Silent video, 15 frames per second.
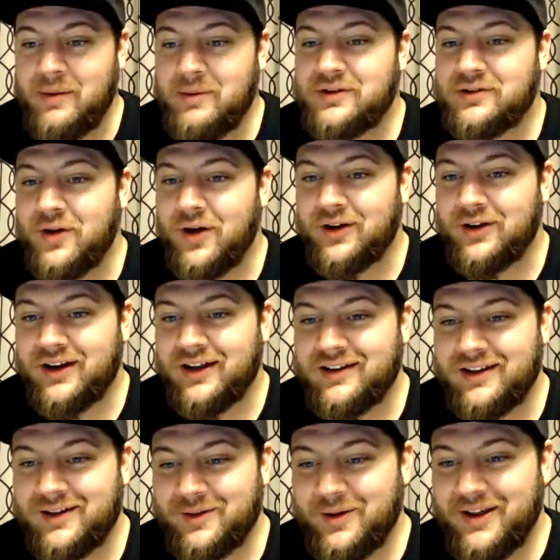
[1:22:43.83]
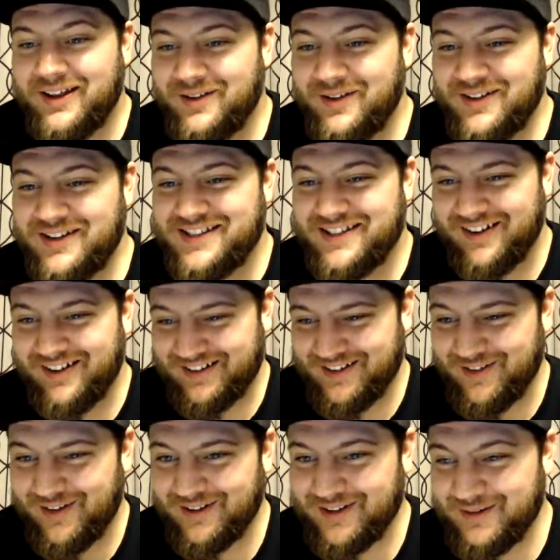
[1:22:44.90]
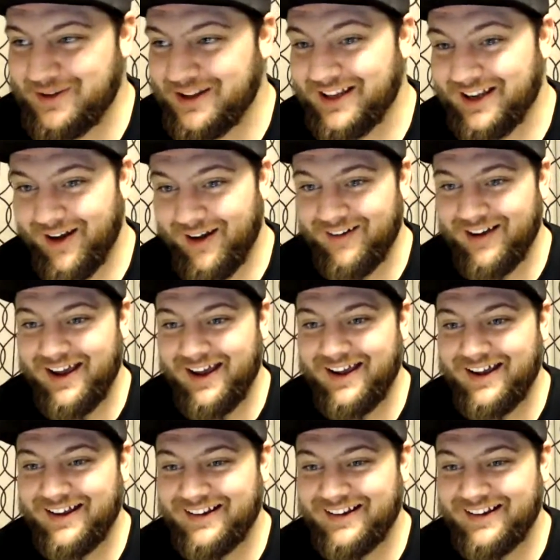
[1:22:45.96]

it's not a good idea that we start calling her and be like, "Oh, hey."